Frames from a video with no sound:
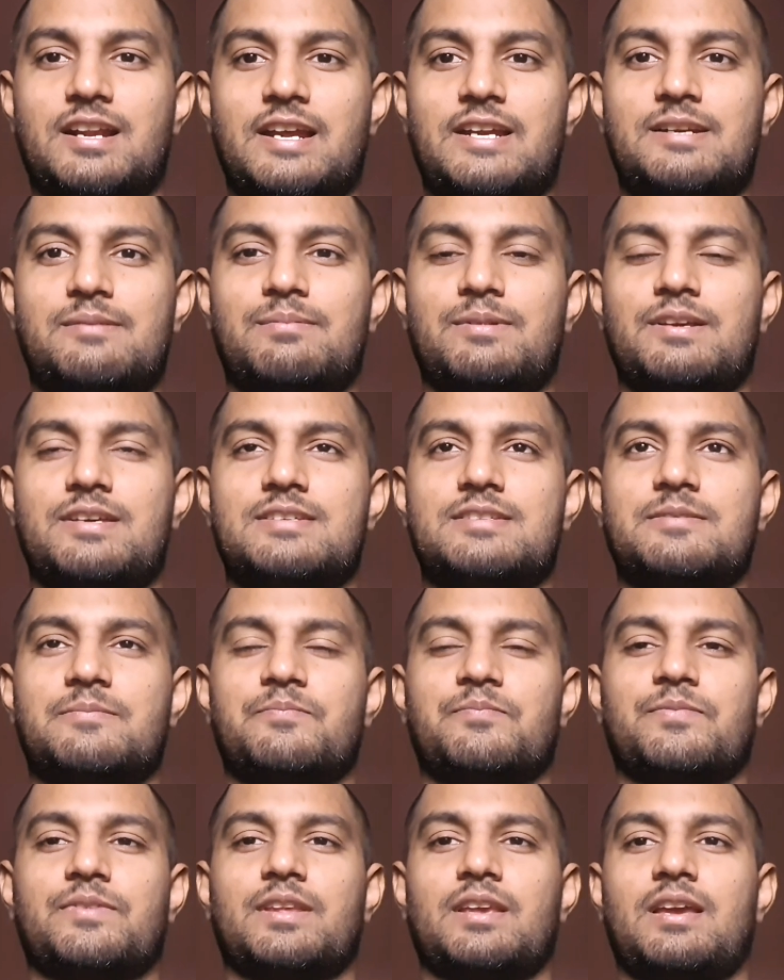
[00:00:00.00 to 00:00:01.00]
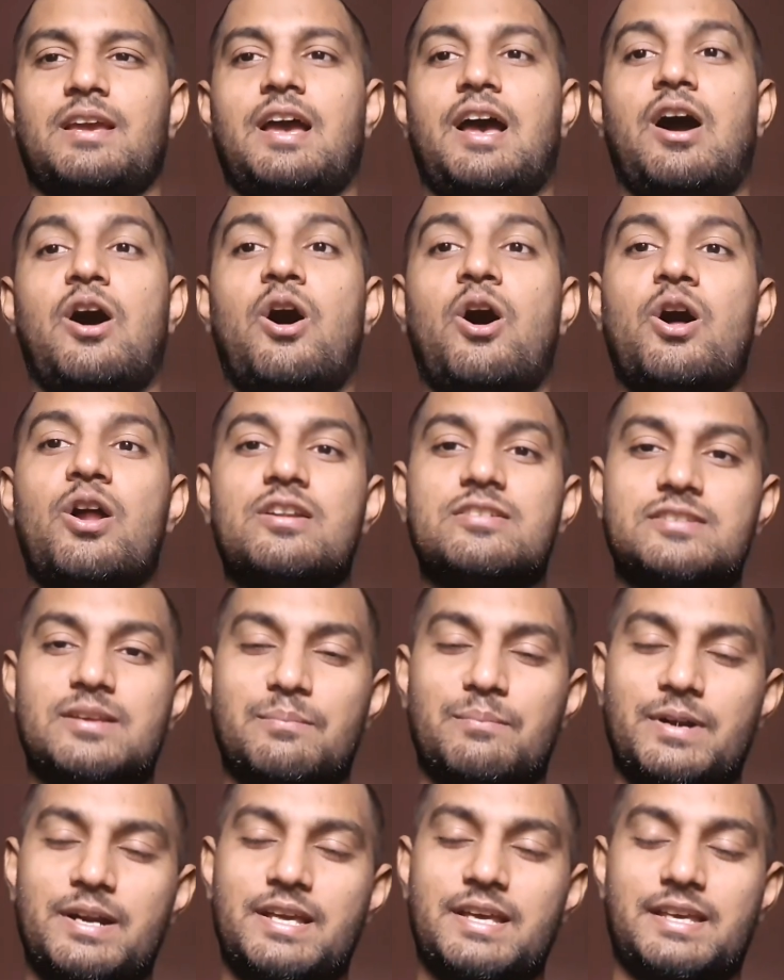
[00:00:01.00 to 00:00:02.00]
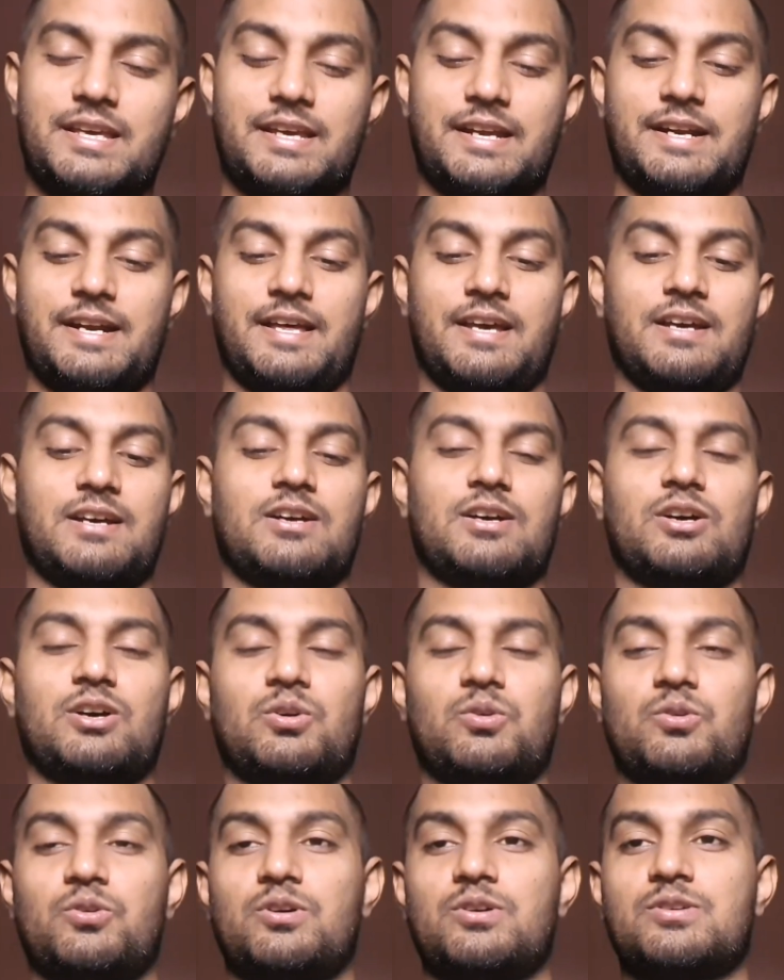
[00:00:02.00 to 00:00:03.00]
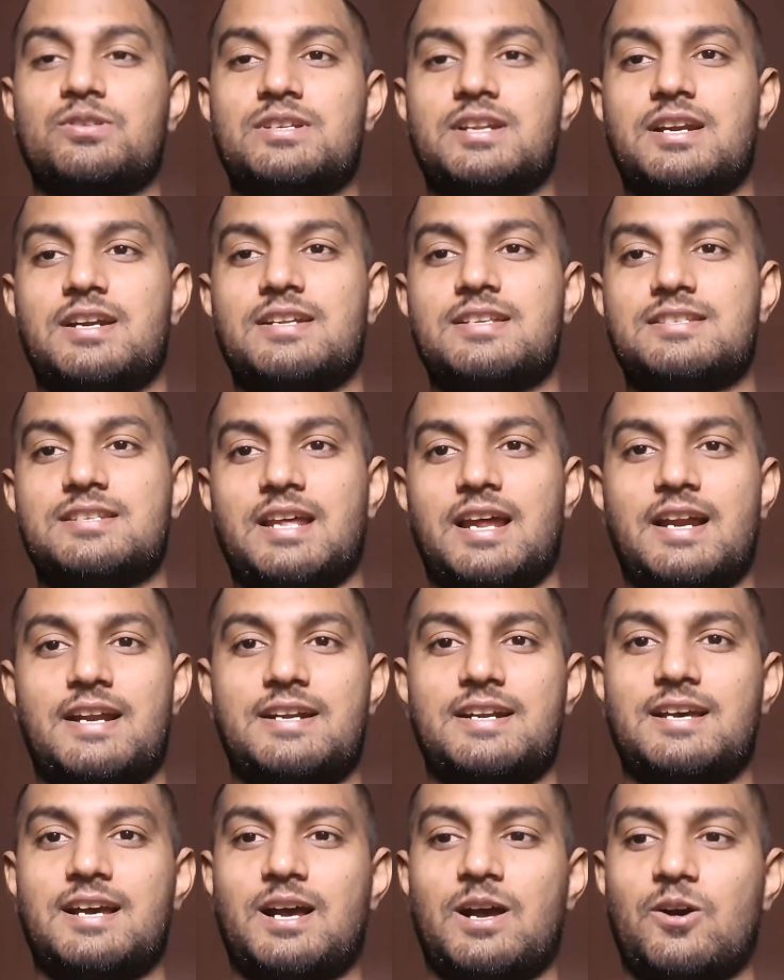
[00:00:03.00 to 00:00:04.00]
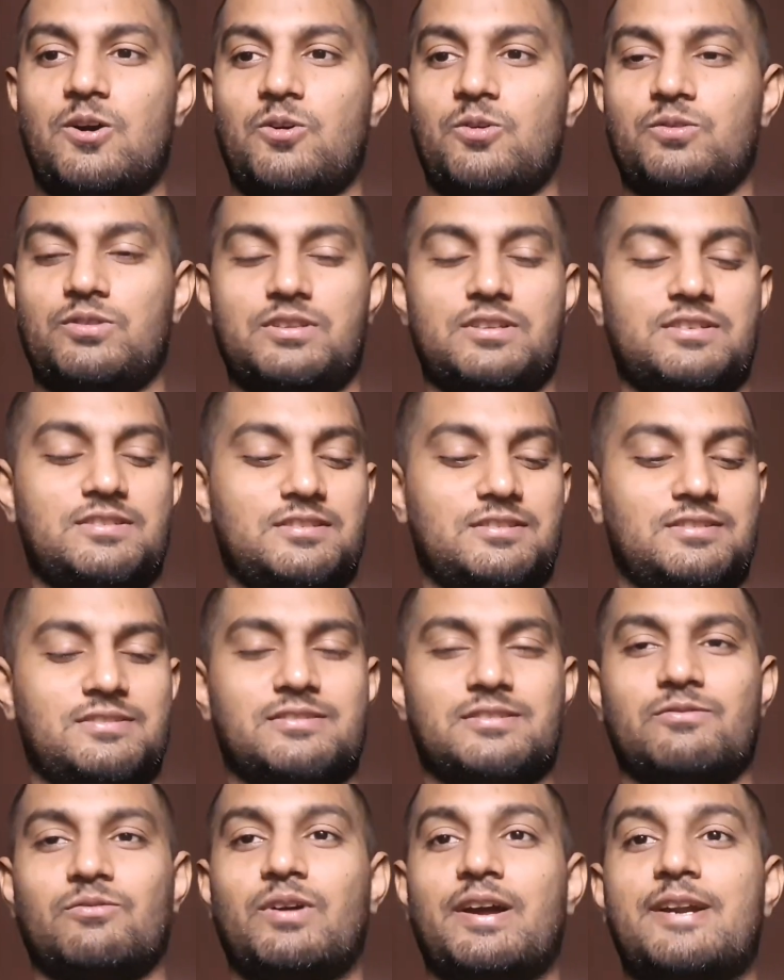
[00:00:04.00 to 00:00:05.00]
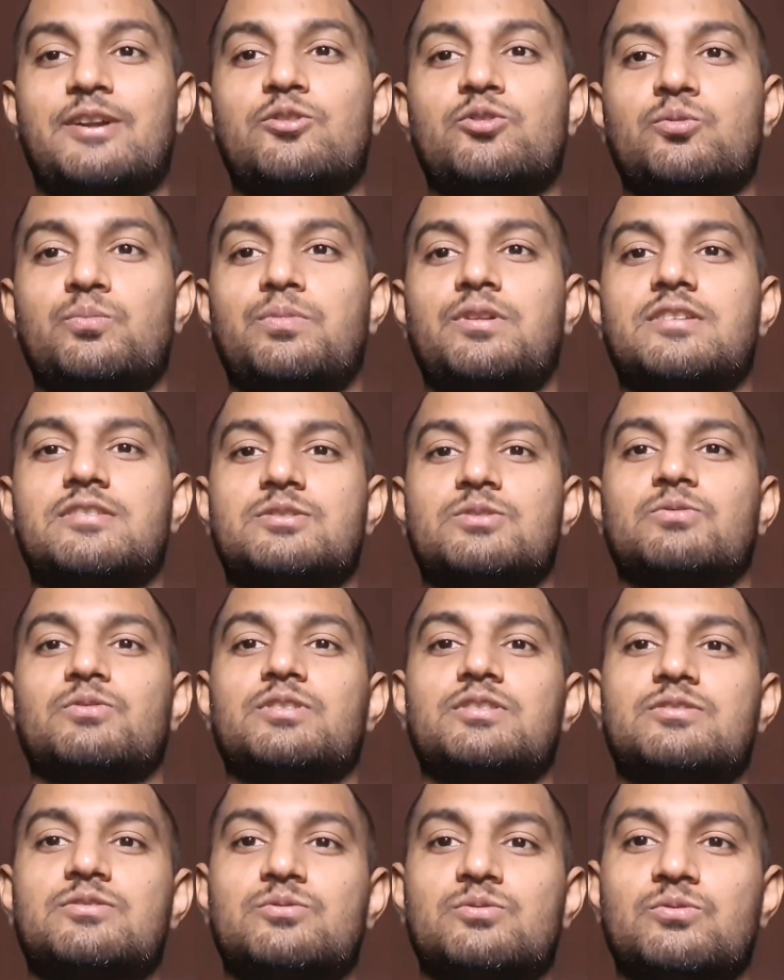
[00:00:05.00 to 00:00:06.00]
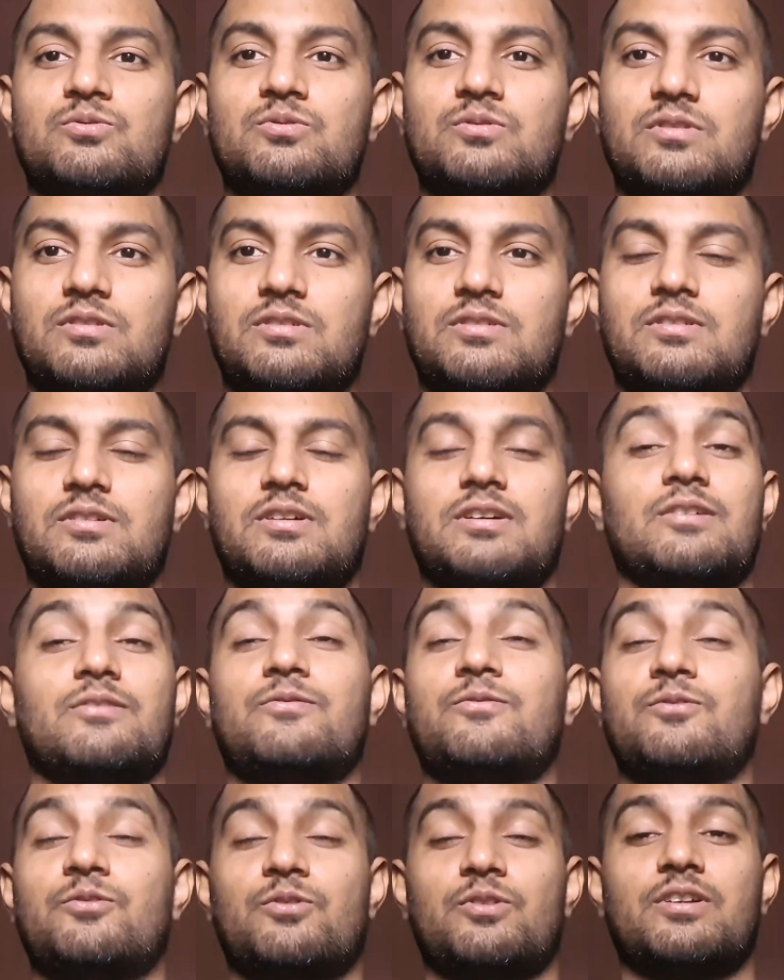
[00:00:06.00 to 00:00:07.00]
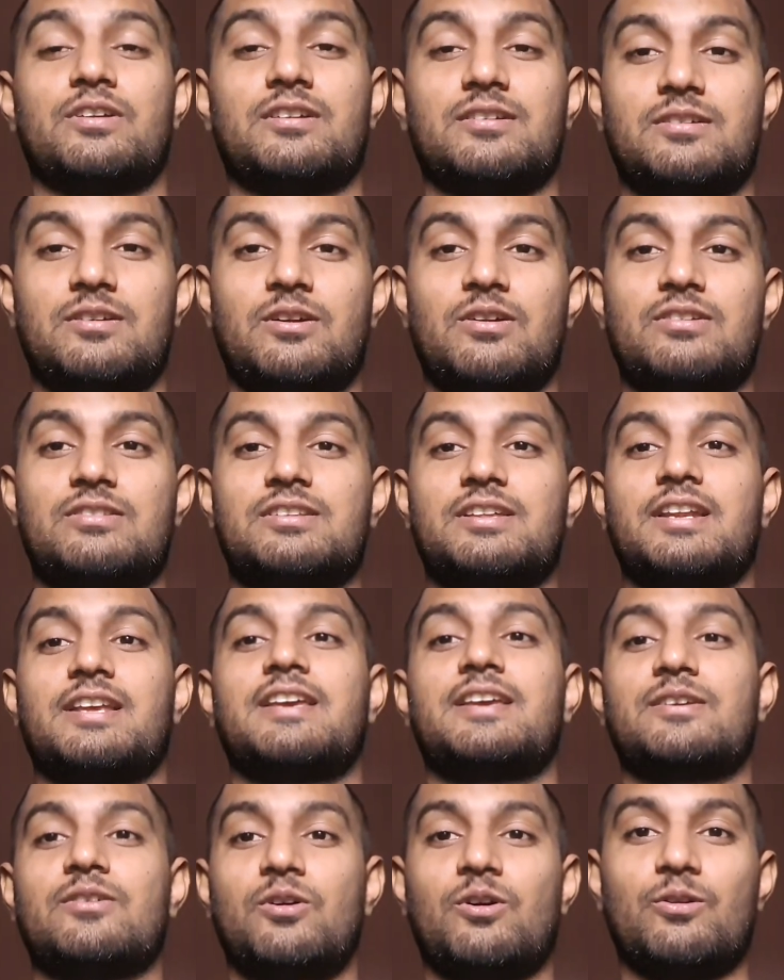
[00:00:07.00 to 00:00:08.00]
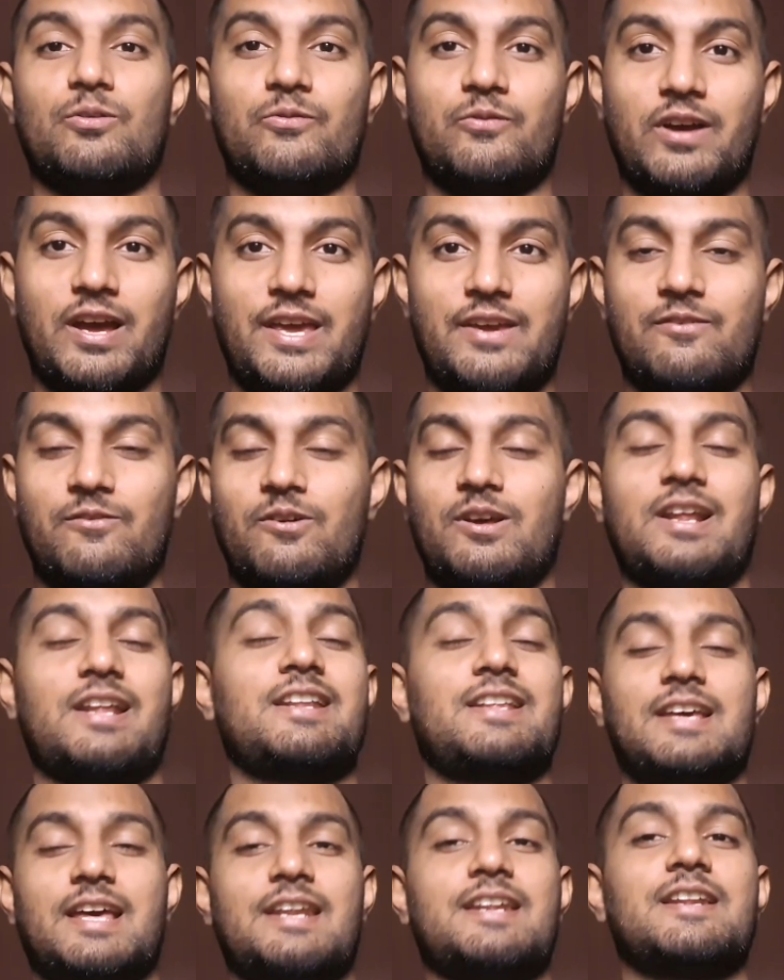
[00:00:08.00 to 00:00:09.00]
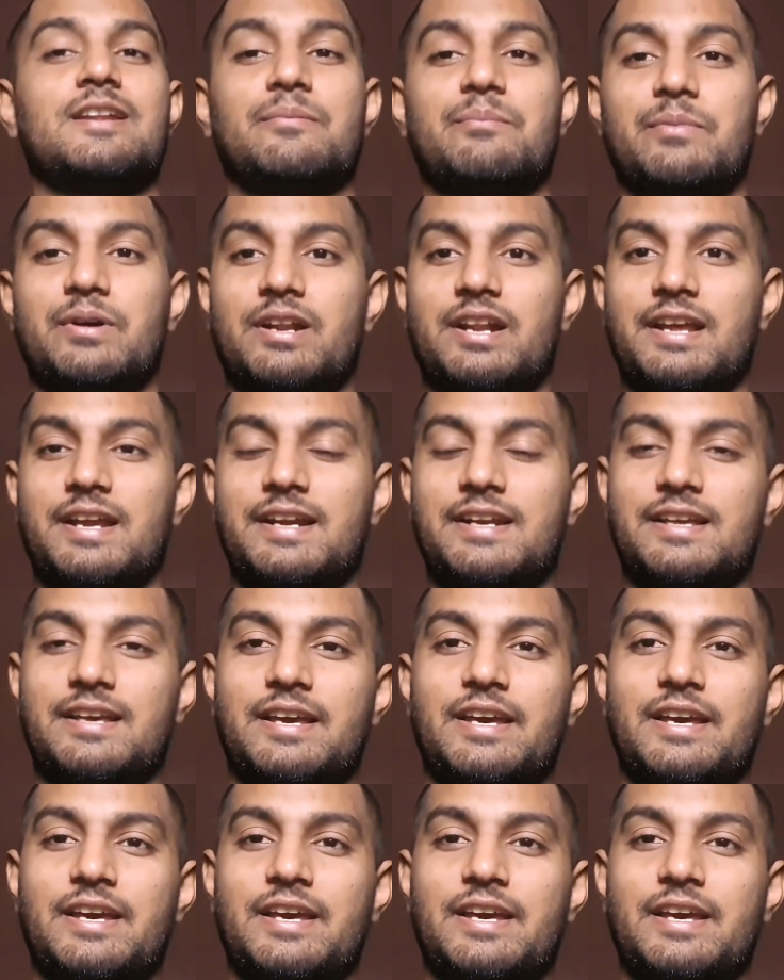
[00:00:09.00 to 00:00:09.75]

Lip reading: right place. Or somebody kid who doesn't understand how this why 2 plus 2 is 4, not 3 or 5 or any number, right?